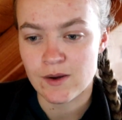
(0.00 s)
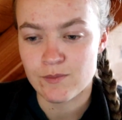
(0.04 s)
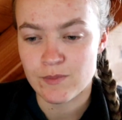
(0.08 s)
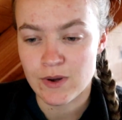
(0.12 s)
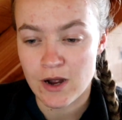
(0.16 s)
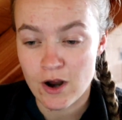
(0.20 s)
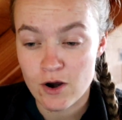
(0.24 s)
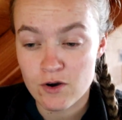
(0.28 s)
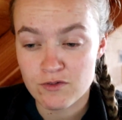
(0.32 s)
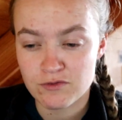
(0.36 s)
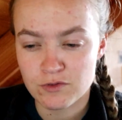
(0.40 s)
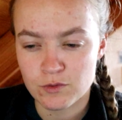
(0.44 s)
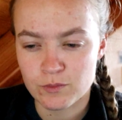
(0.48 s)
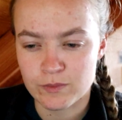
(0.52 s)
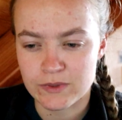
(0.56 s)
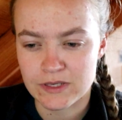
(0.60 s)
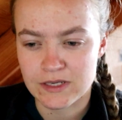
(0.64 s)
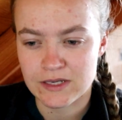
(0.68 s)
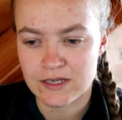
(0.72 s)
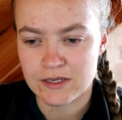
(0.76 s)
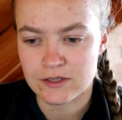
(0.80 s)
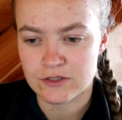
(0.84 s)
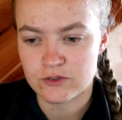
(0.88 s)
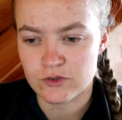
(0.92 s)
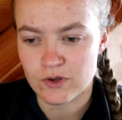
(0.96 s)
A powerful
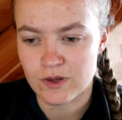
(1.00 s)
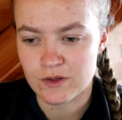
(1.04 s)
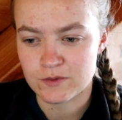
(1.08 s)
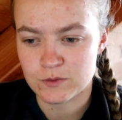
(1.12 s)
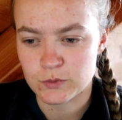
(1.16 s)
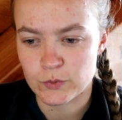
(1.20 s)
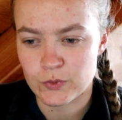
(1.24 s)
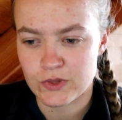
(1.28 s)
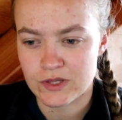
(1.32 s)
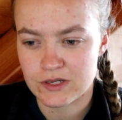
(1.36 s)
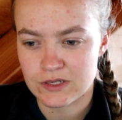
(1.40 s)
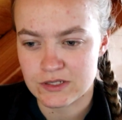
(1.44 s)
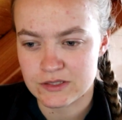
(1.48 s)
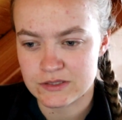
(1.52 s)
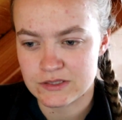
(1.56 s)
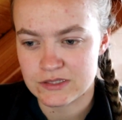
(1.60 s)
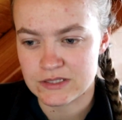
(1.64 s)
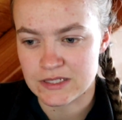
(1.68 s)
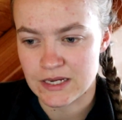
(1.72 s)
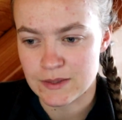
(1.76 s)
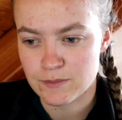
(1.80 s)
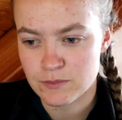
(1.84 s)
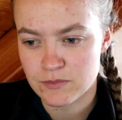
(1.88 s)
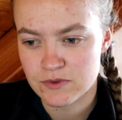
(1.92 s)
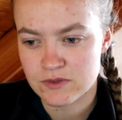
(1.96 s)
being dwells within its
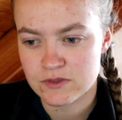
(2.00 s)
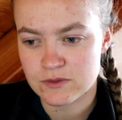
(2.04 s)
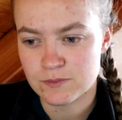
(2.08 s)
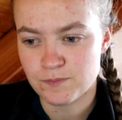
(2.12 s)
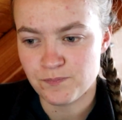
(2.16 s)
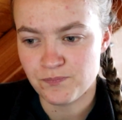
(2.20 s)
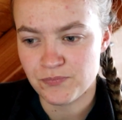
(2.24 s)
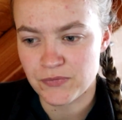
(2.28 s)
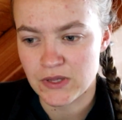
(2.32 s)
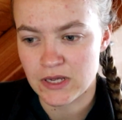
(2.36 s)
depths,